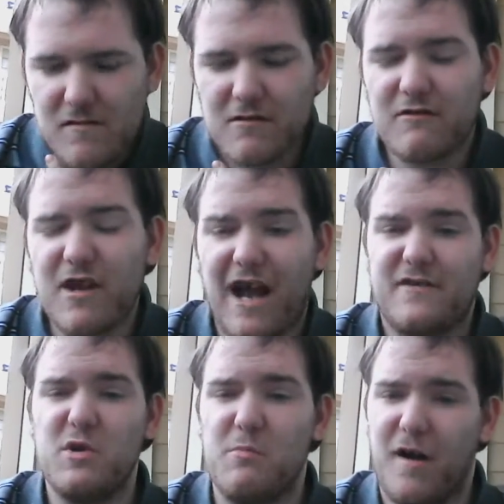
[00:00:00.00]
It's not
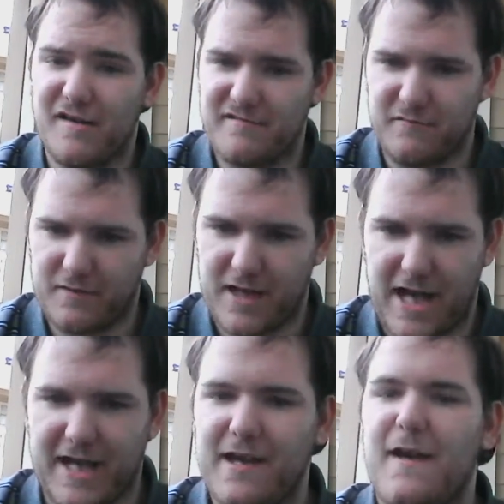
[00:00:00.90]
too much to
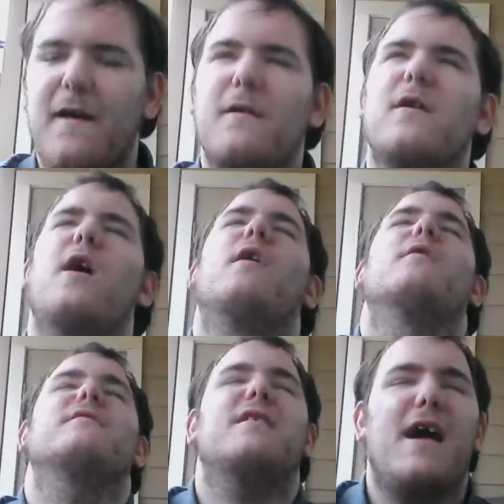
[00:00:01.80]
say.
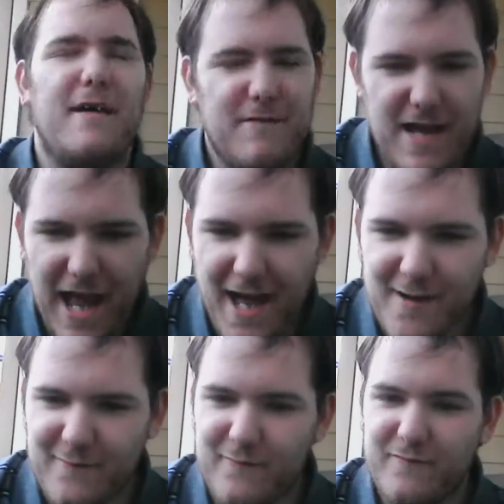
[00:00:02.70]
So, today we
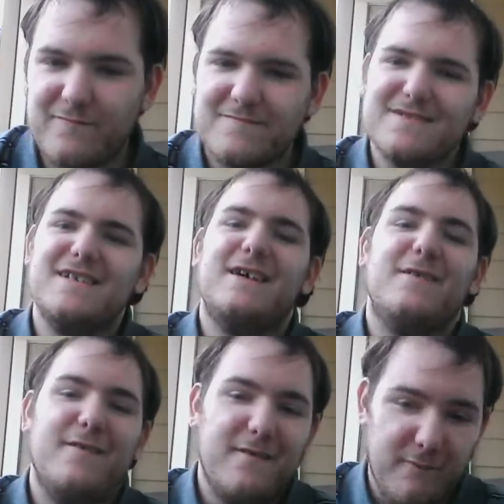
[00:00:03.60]
have
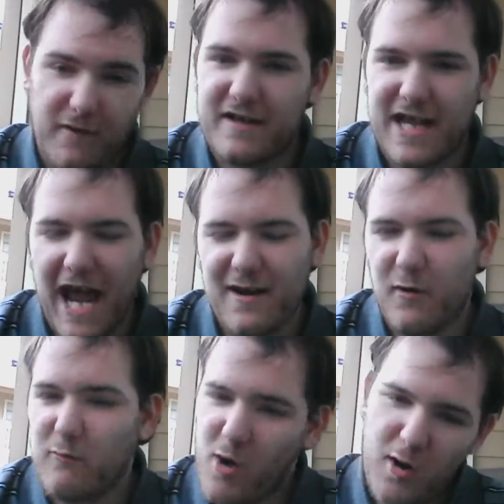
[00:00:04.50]
the
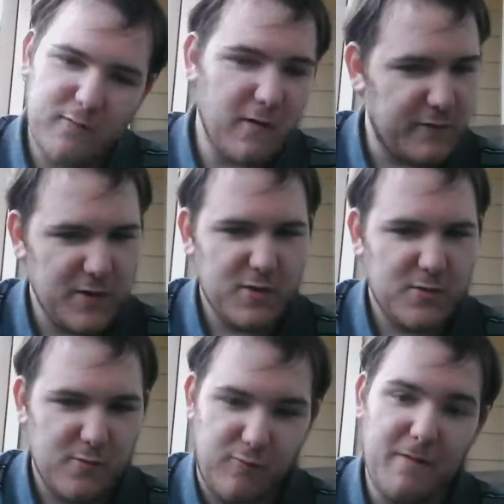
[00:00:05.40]
Channel Row
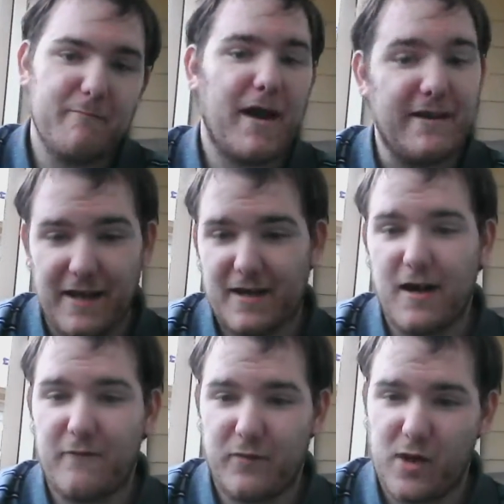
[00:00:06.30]
review written by Nick
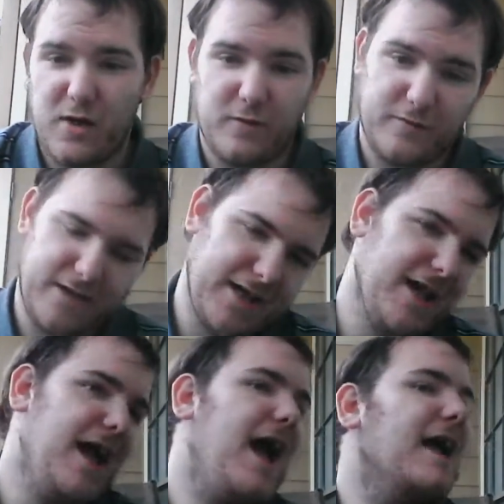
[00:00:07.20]
Confalone.
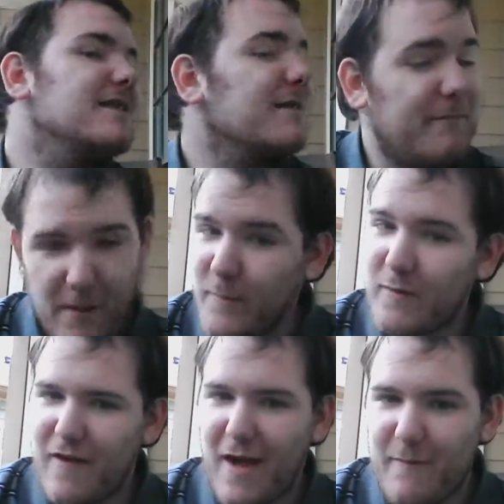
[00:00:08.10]

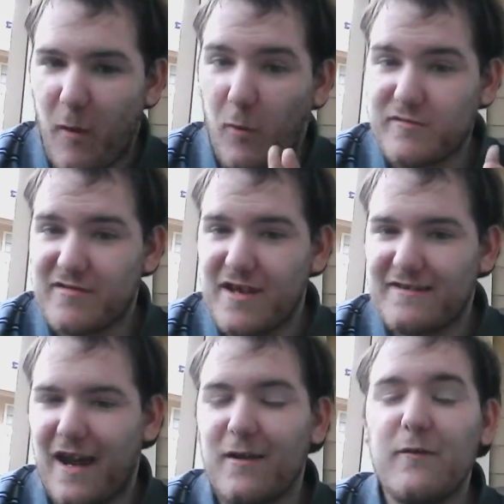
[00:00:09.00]
Remember that alternate
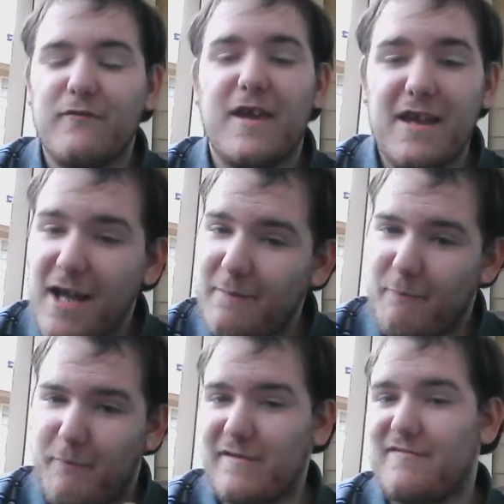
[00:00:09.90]
title thing I
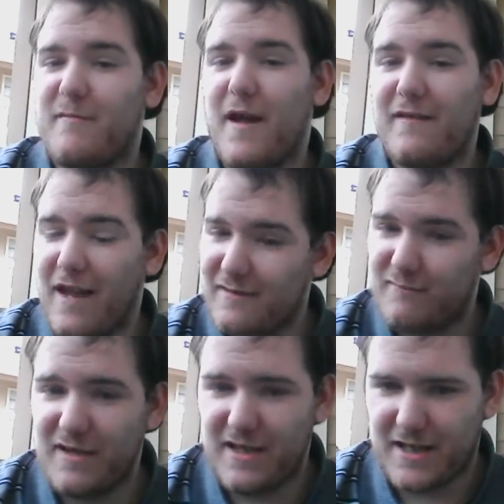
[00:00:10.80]
bitched about last
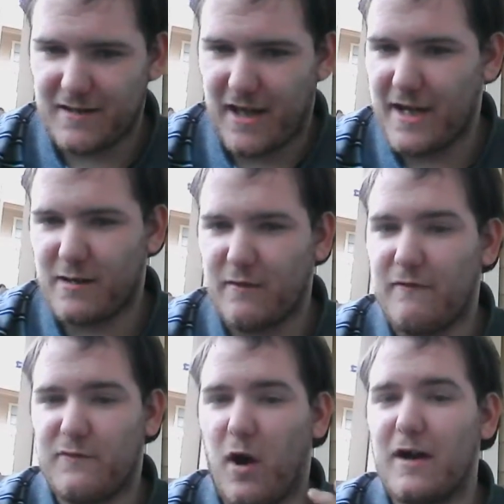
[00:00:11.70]
week and later
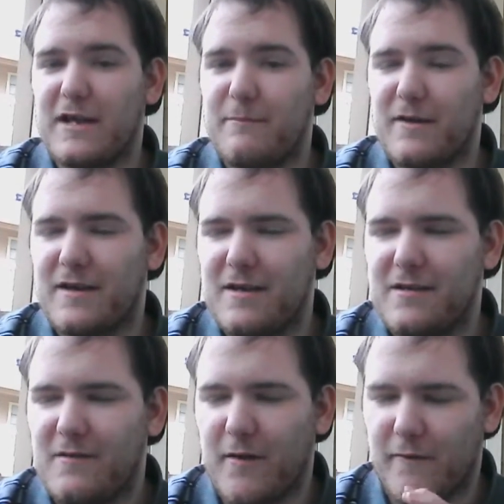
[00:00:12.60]
with Doggy
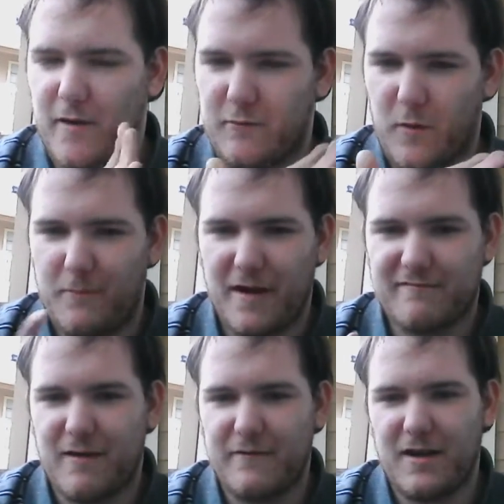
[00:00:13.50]
Biscuit over on Little Pet
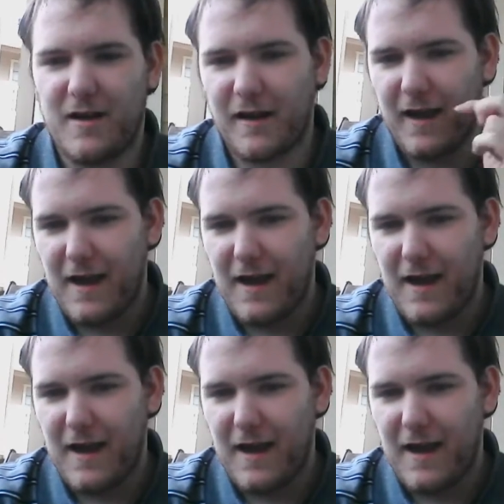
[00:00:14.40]
Shop Vlog?